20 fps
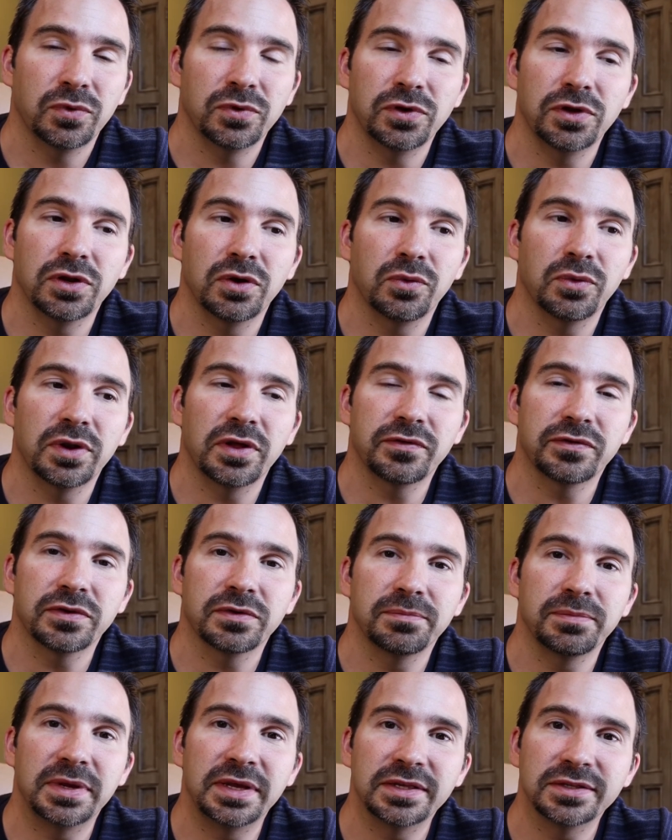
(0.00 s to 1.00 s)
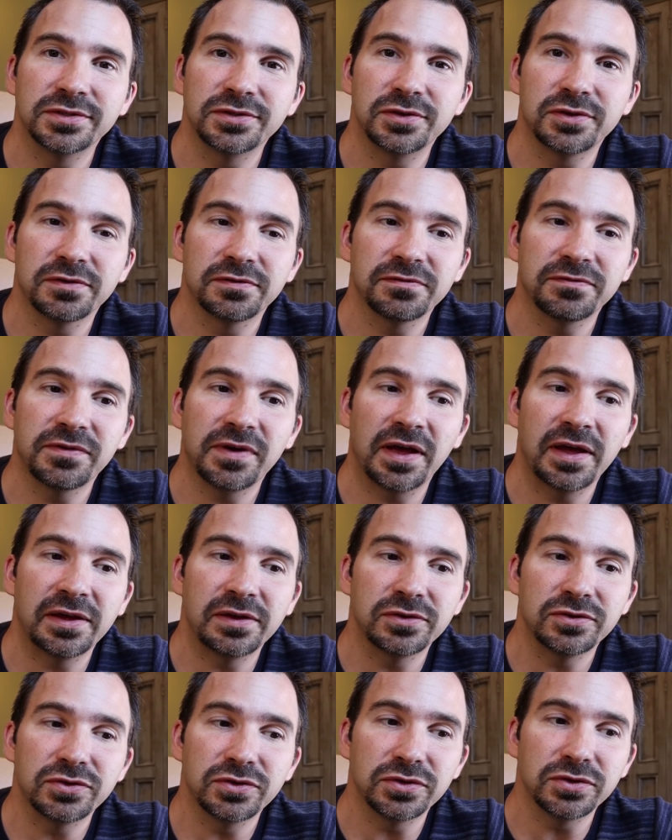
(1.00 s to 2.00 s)
you know, whatever means you can
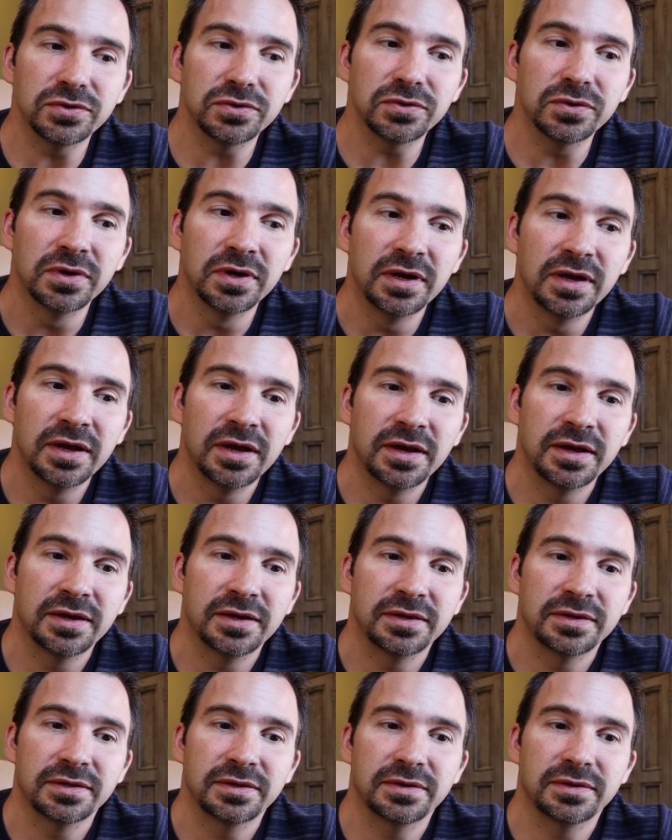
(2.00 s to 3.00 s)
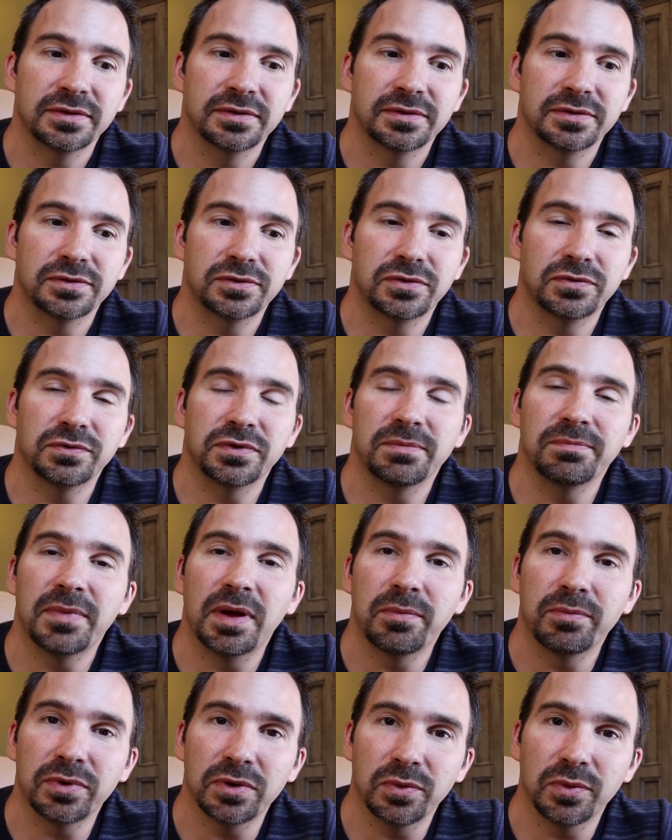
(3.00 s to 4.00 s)
find to to
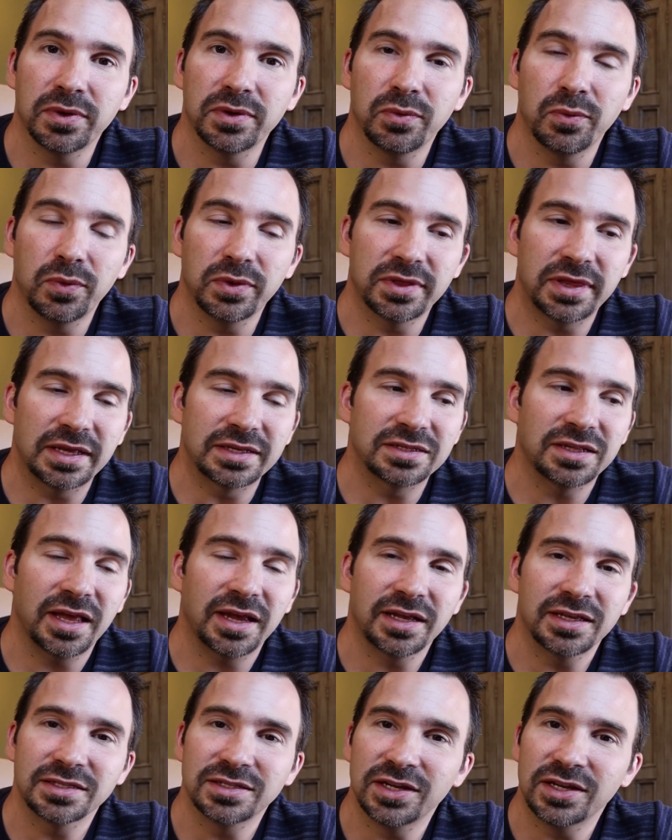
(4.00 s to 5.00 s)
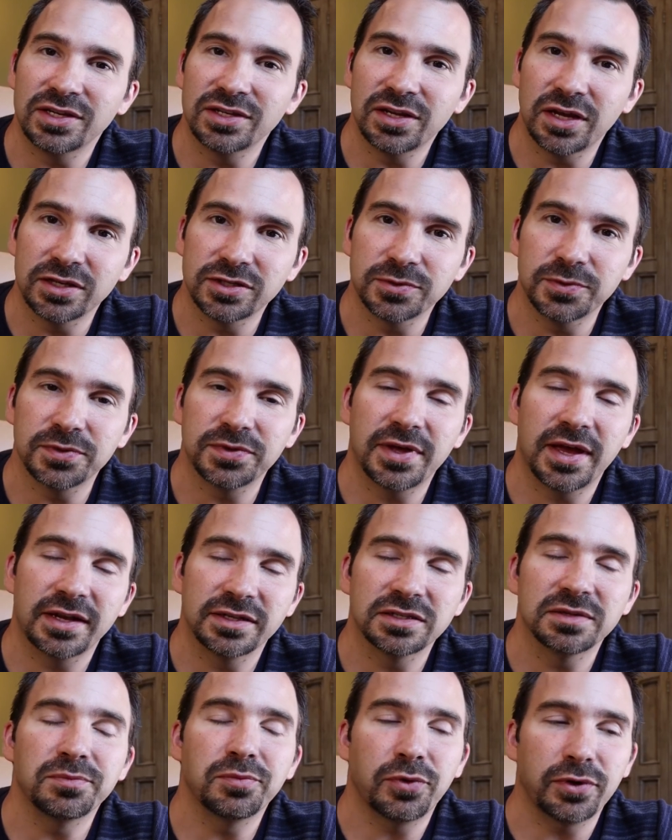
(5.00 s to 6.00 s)
remember what, what that's like and stay in touch with that
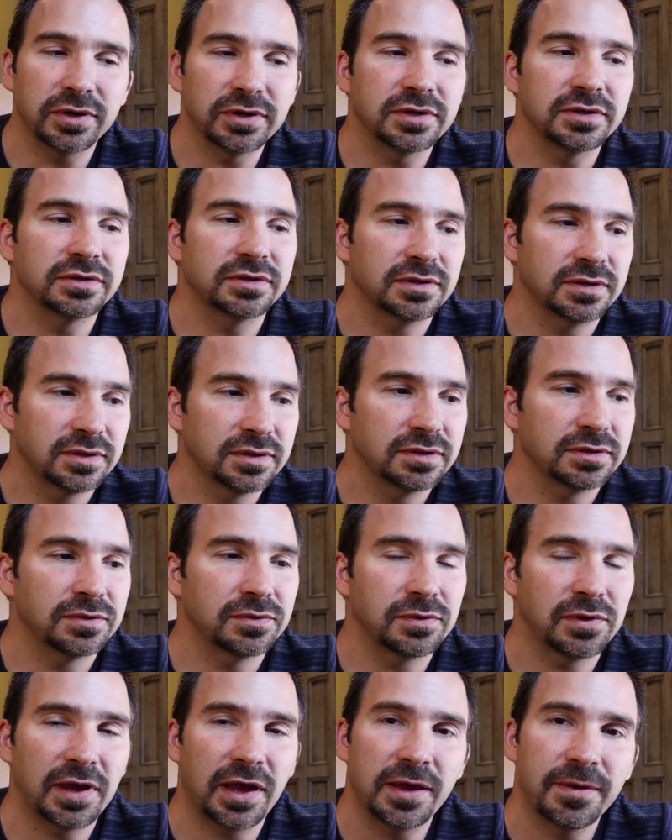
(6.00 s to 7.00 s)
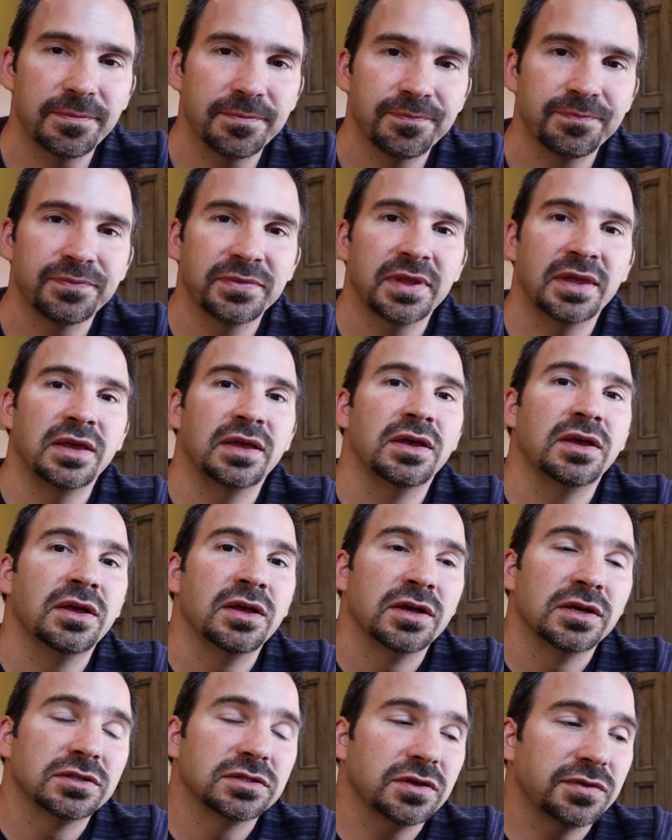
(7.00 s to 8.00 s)
is important. Okay?
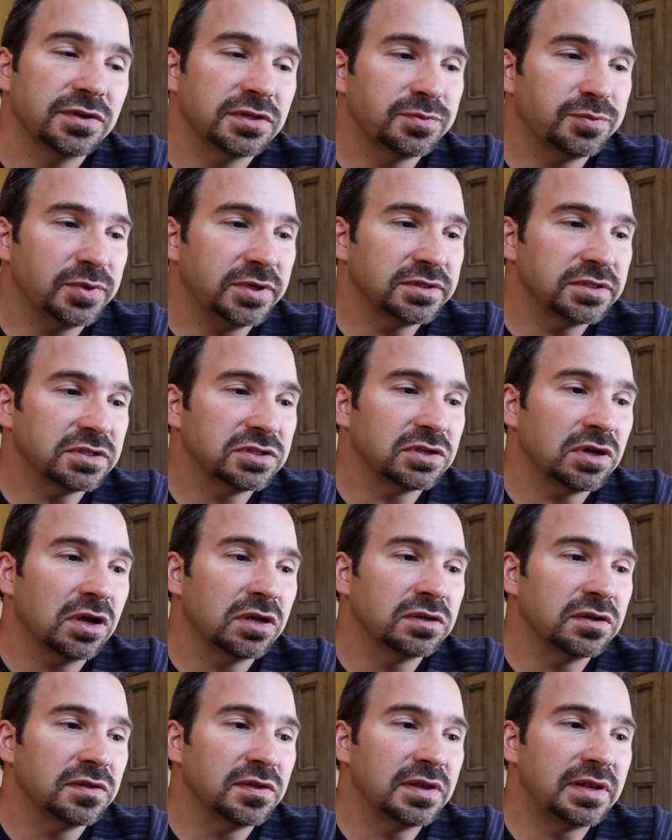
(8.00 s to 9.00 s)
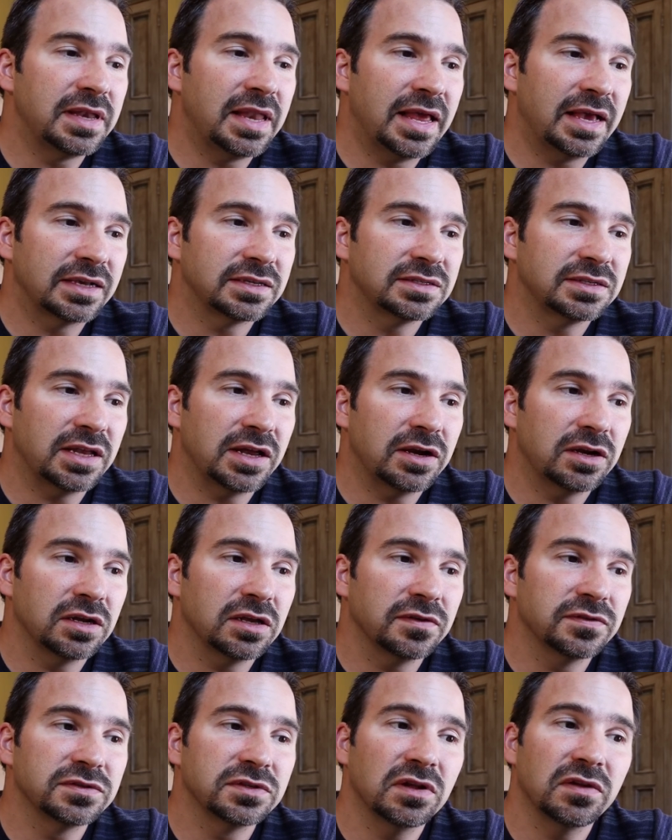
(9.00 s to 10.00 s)
So this brings us on to the next
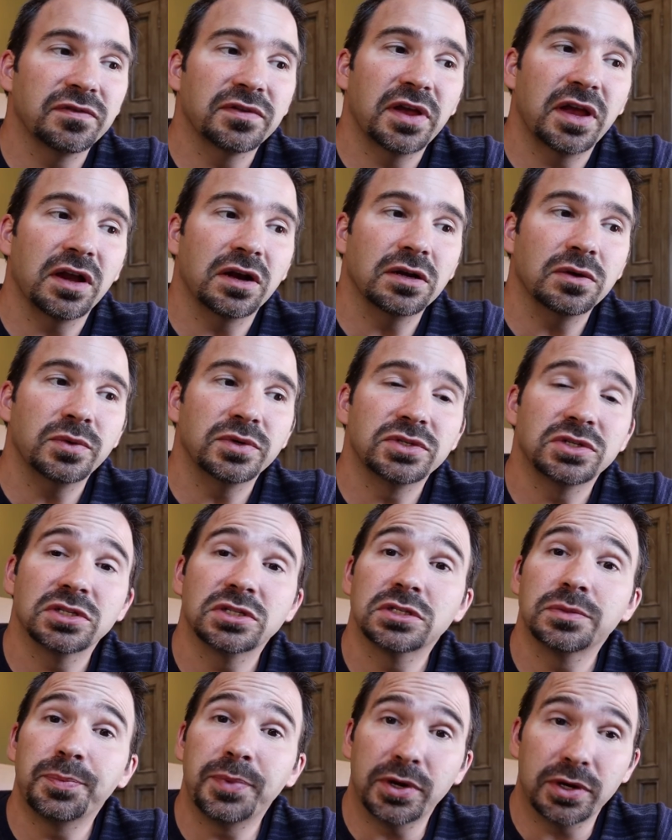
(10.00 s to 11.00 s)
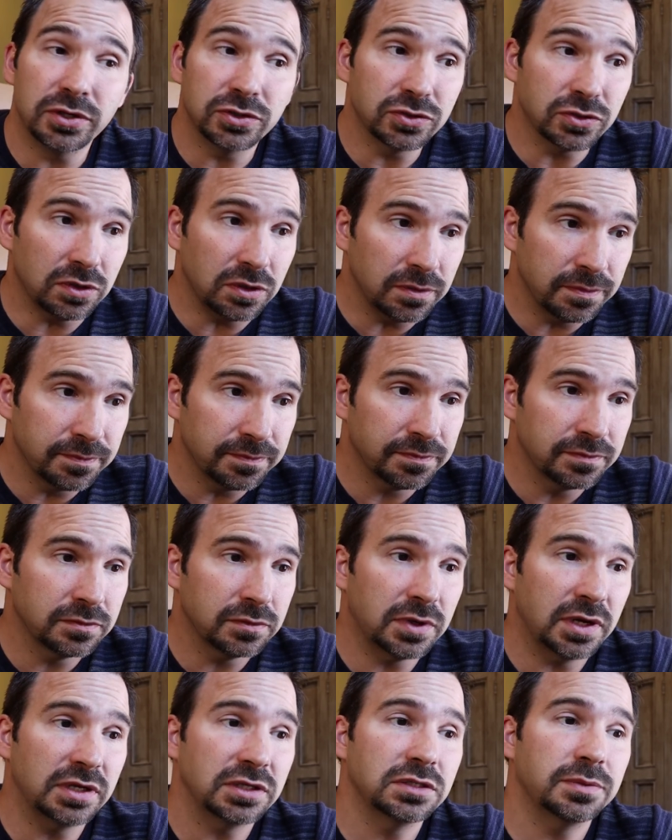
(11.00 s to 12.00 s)
area of self care, which is spiritual,
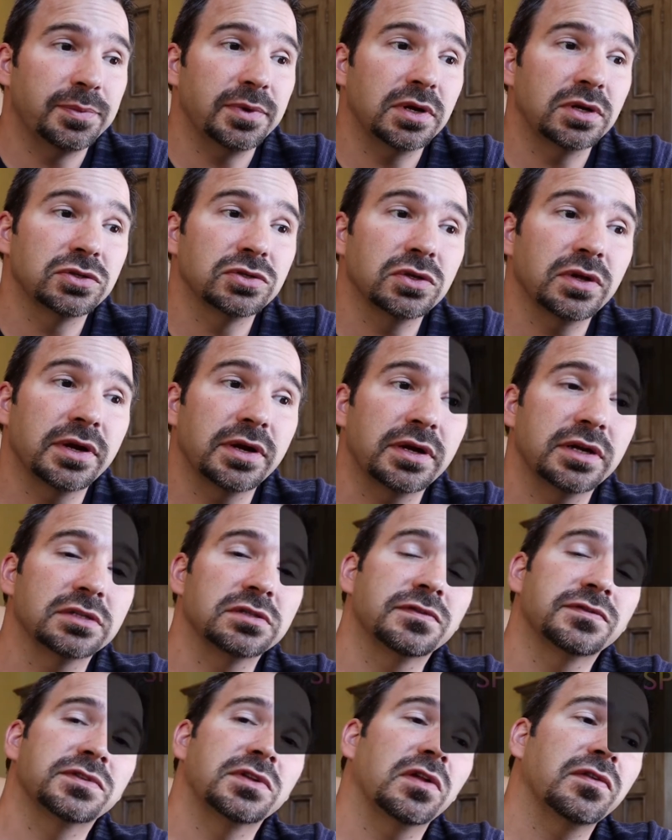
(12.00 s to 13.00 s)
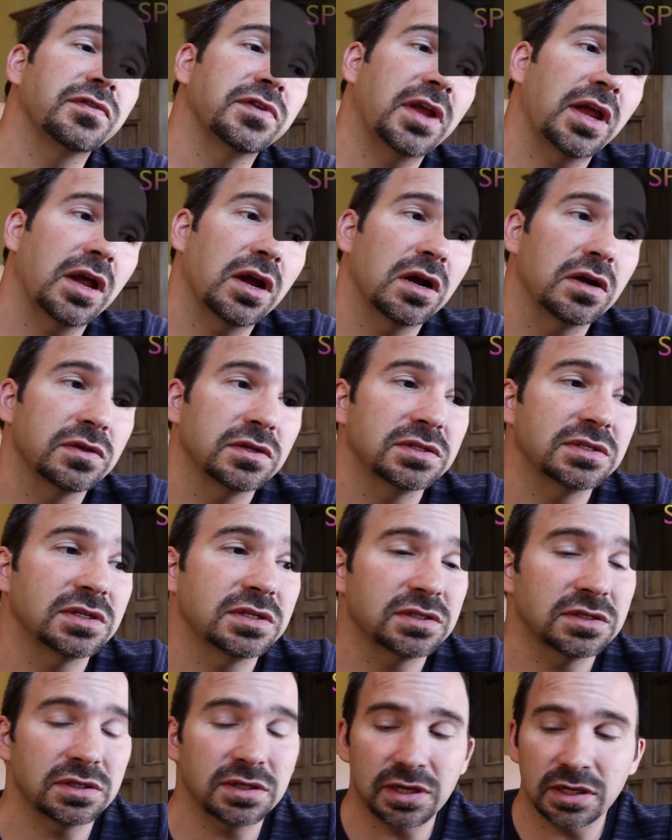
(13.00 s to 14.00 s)
right? Spiritual areas of self care, and this
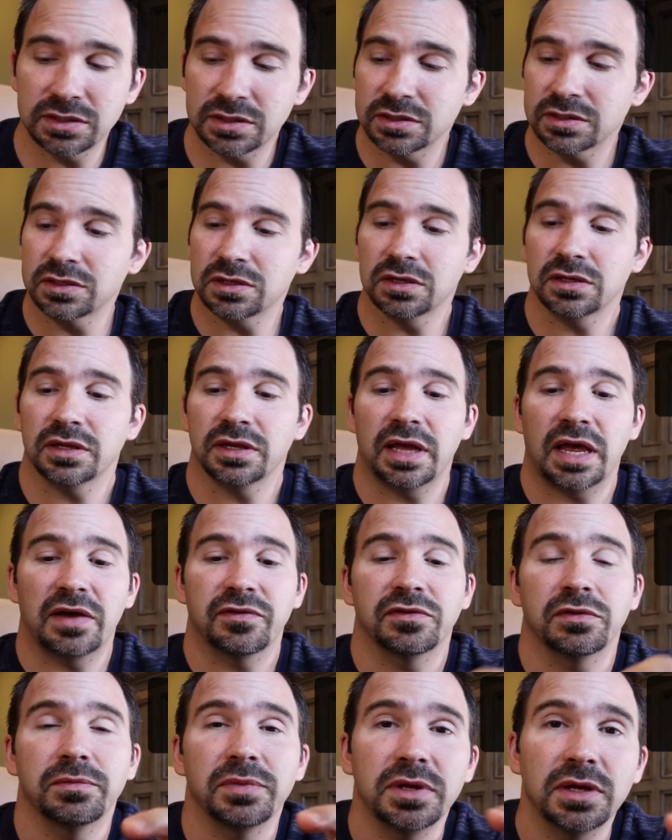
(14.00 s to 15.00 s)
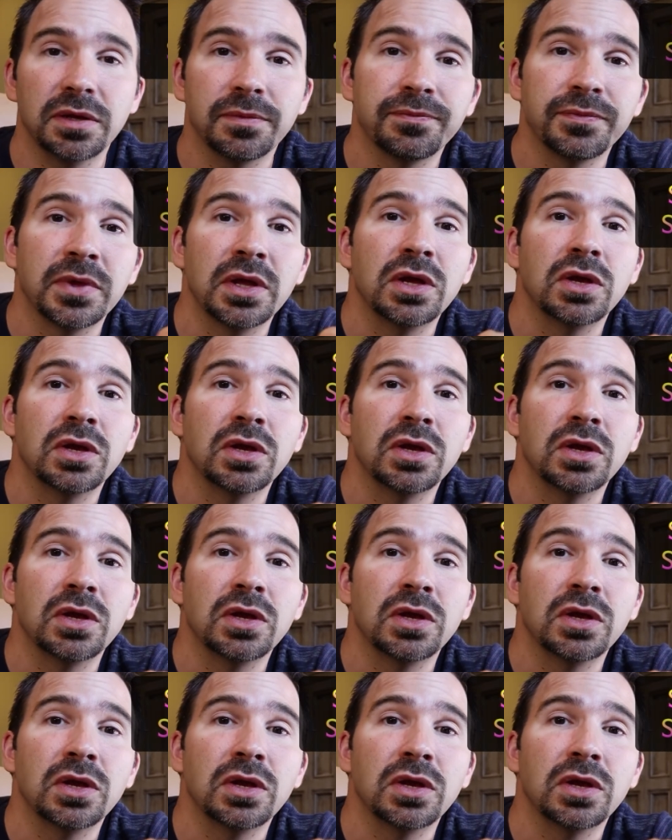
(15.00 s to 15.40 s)
doesn't necessarily have to be